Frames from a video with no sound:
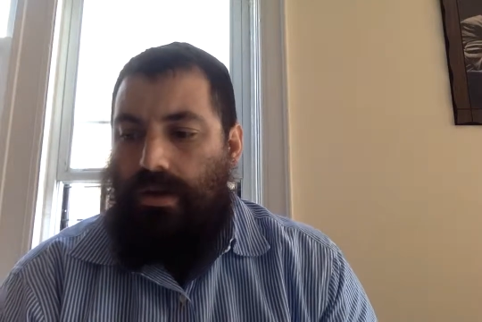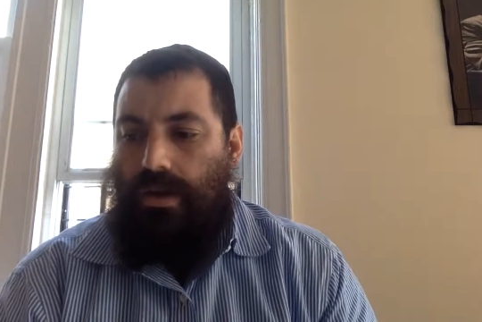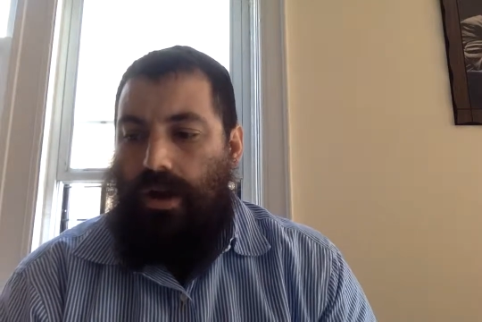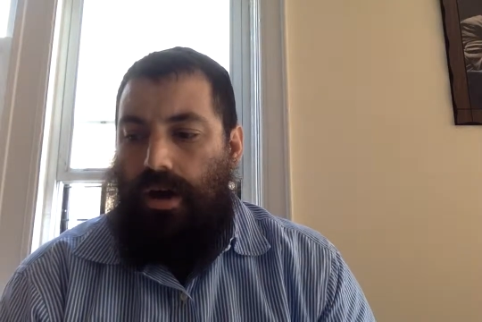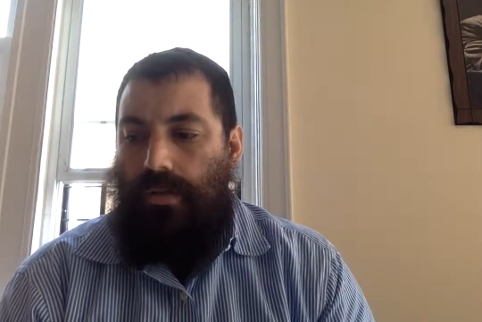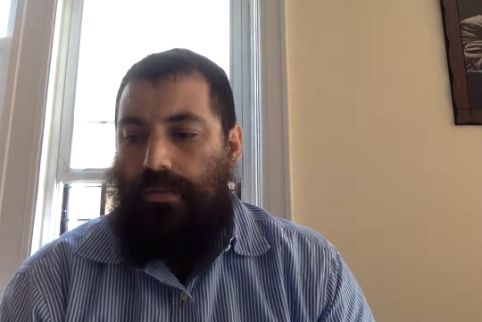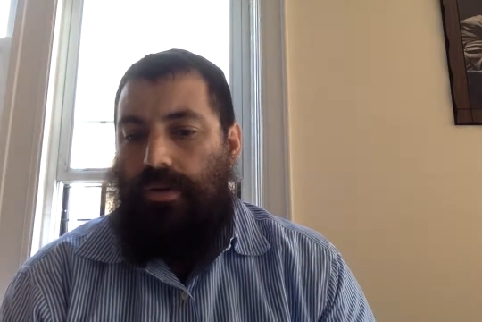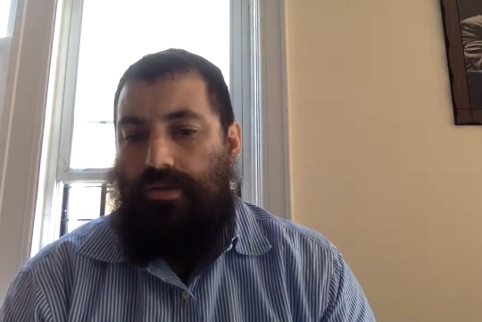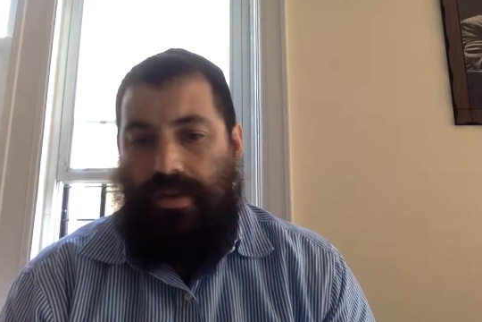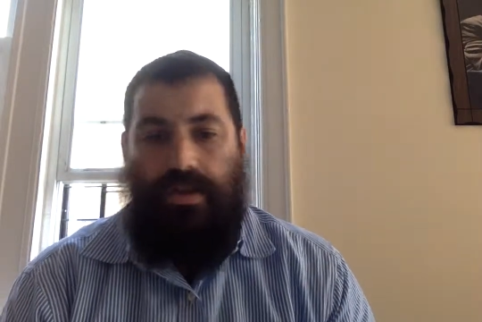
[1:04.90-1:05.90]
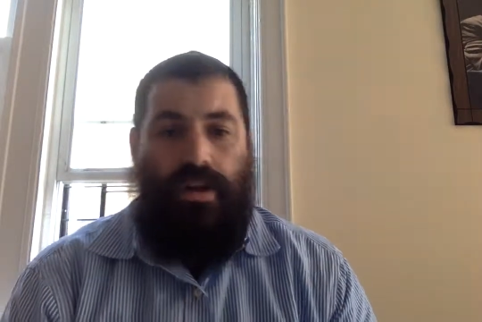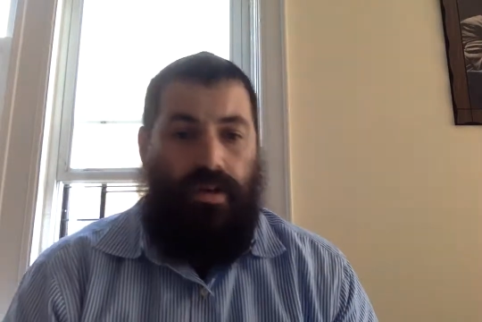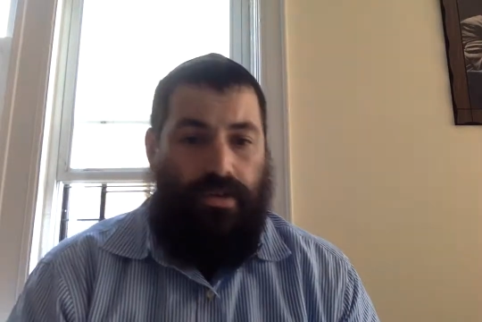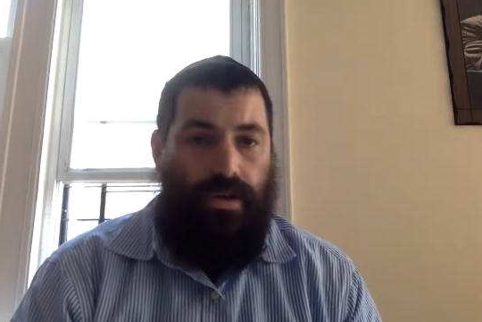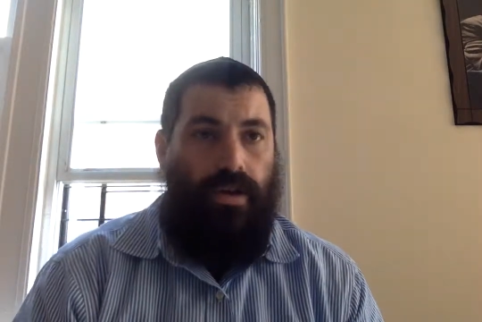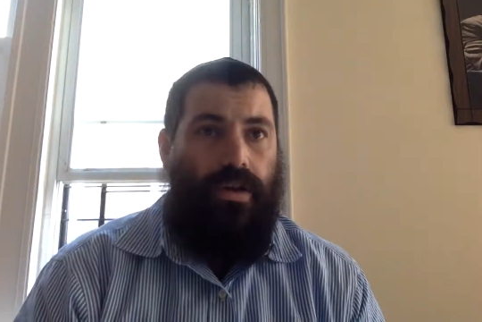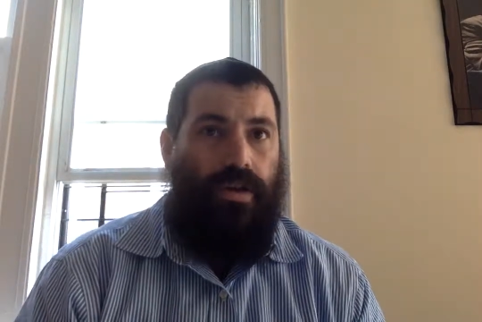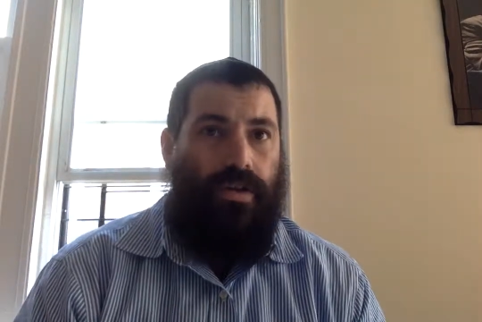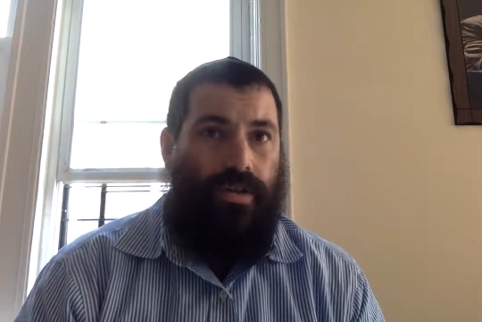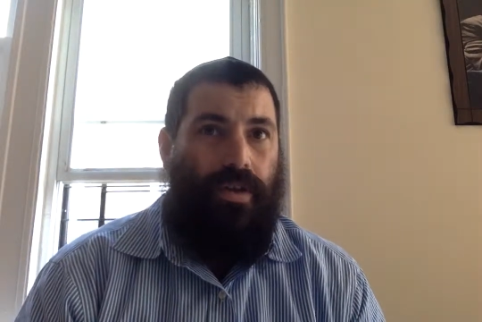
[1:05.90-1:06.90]
So if it's on
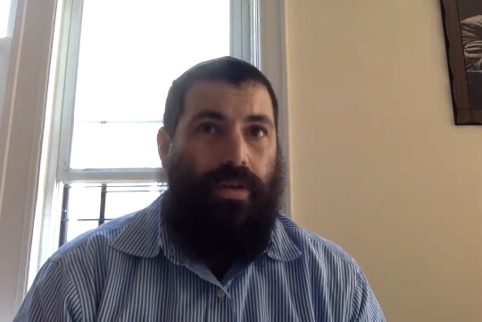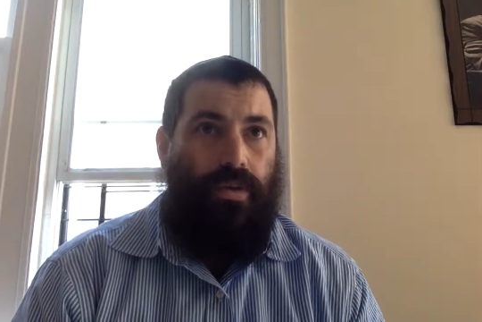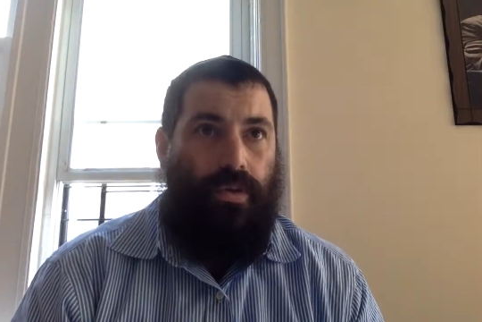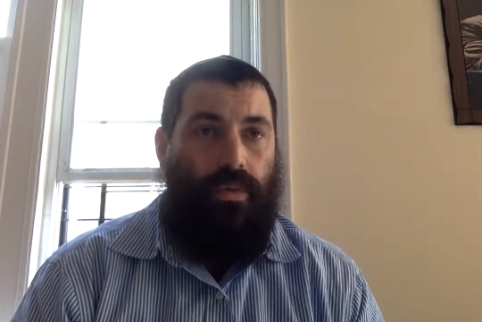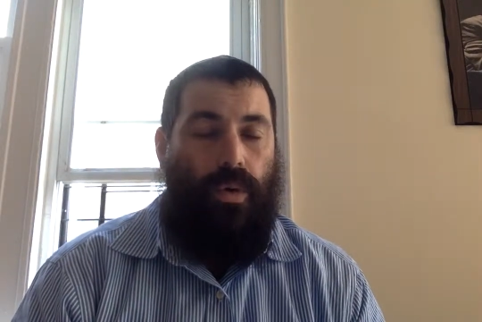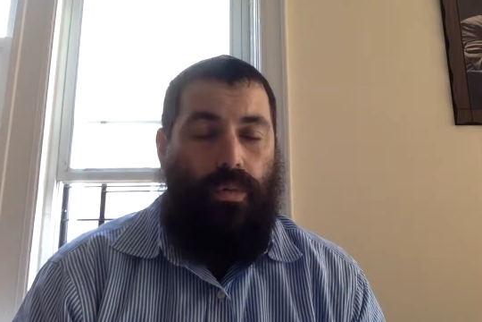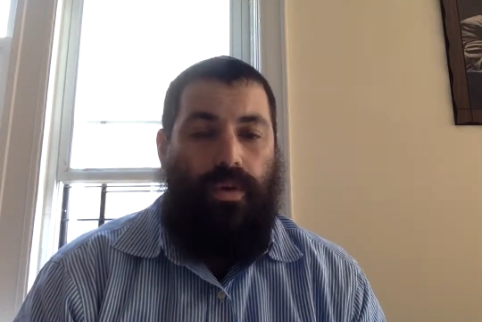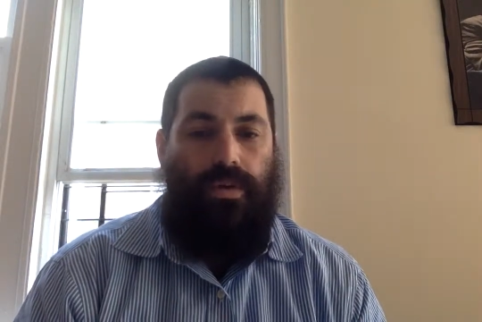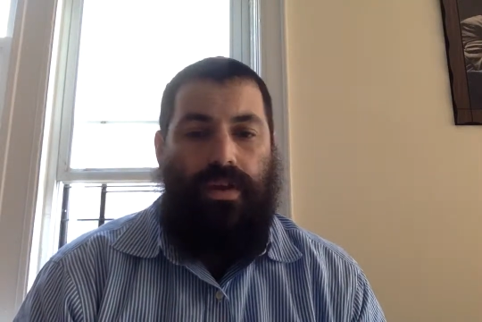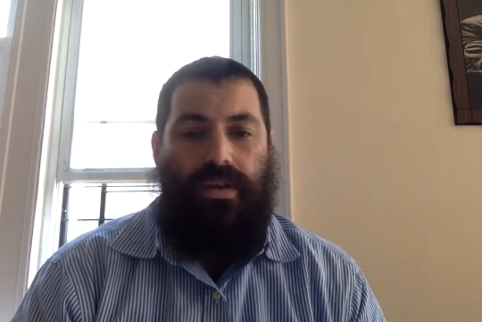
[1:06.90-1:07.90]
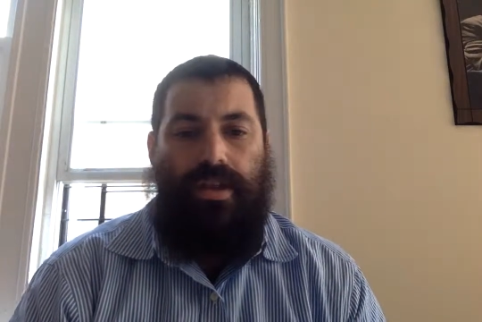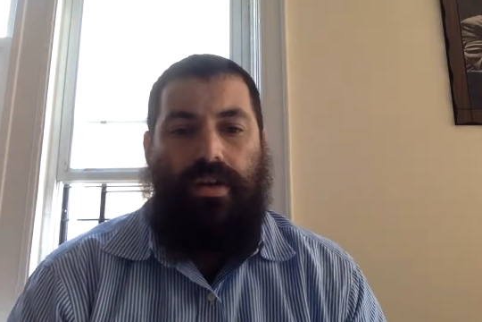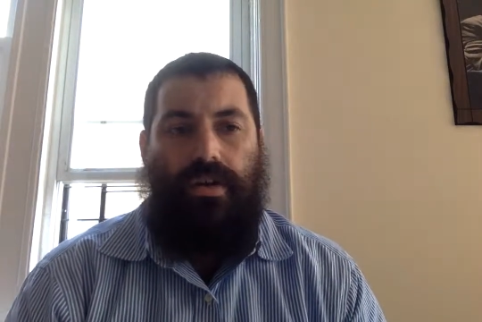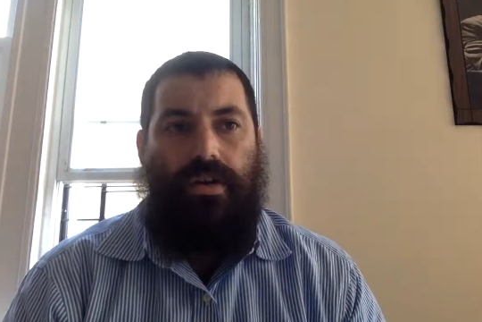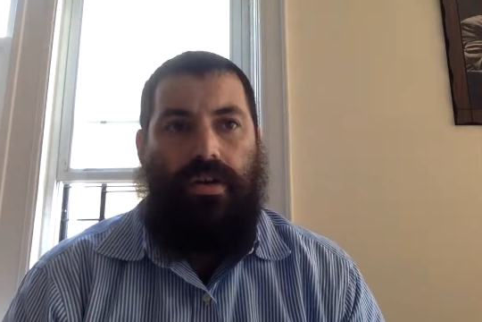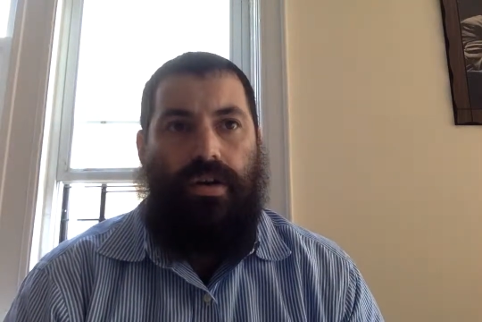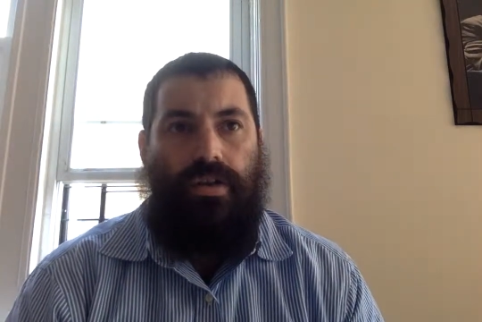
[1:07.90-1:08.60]
what we would consider,